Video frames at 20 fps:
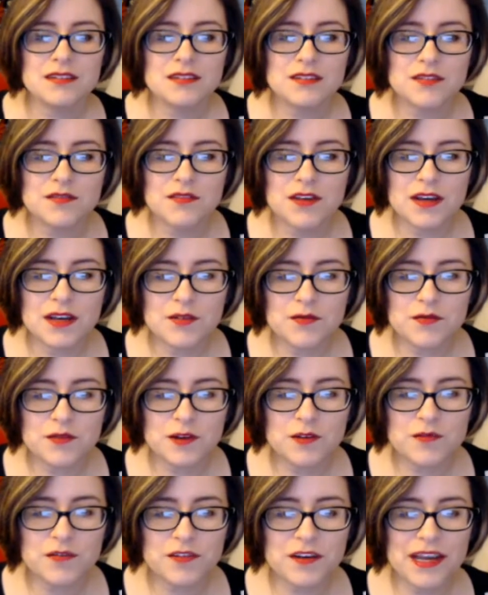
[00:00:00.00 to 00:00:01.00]
So we've got a
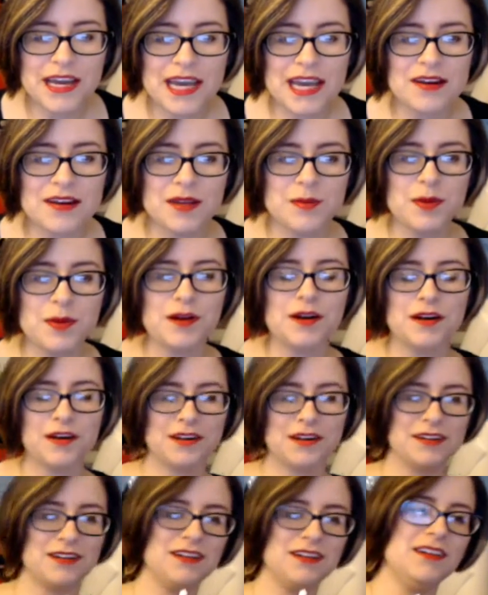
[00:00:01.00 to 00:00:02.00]
vote for Harry
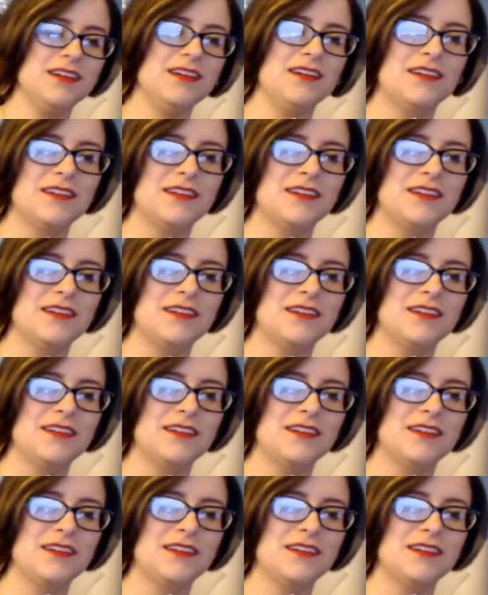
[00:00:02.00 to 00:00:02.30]
Potter.